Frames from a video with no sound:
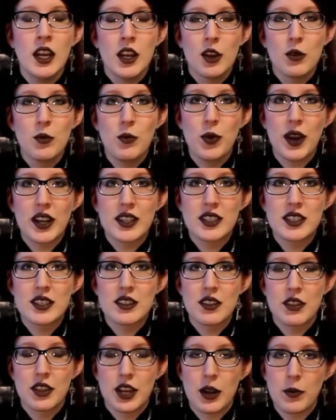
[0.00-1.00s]
but
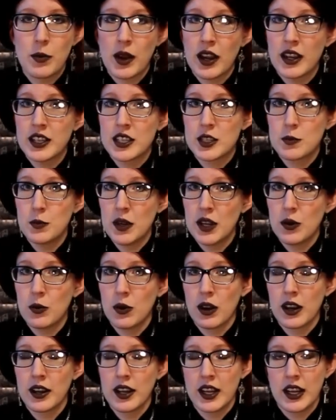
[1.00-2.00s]
there might be
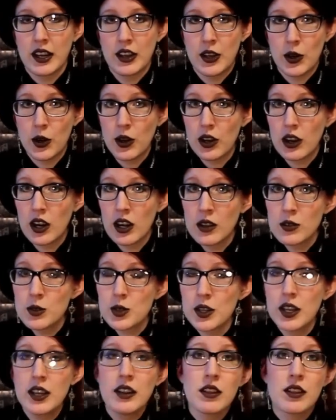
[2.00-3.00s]
one in your
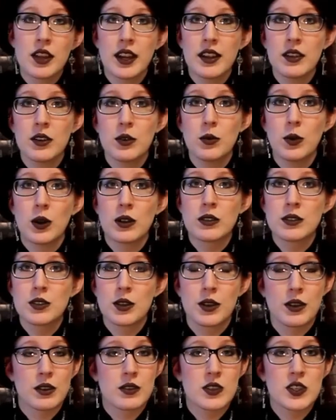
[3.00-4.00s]
country that you want to
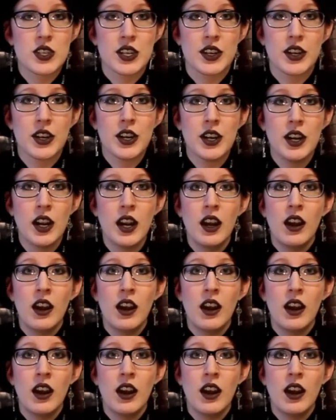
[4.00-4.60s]
consider,